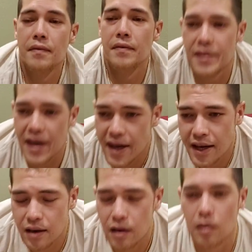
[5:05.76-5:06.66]
that
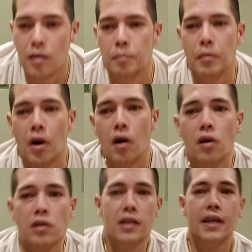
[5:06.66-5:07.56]

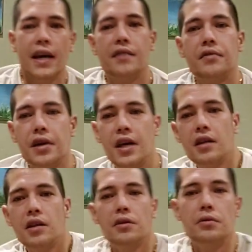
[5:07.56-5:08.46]
hardly ever get
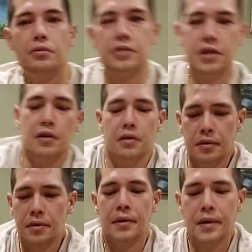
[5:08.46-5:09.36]
used
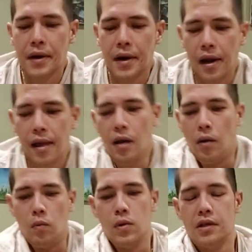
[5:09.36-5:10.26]

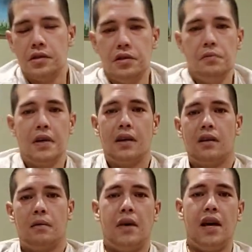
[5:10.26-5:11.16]
once you
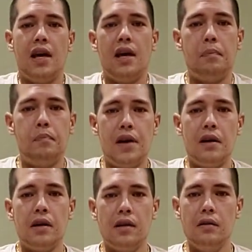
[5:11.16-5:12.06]
become a para